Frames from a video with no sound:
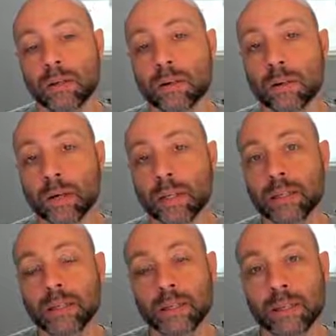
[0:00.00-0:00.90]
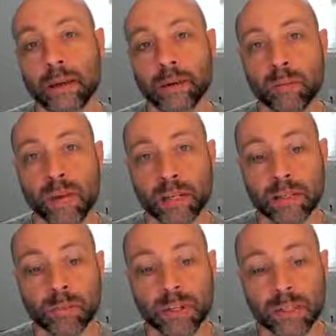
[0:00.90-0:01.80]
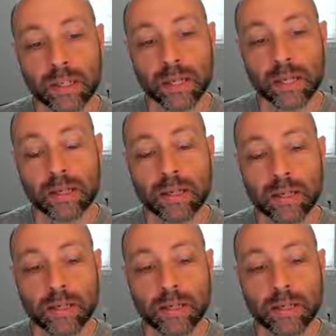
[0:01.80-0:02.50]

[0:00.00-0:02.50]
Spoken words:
earnings discounted back to the present day.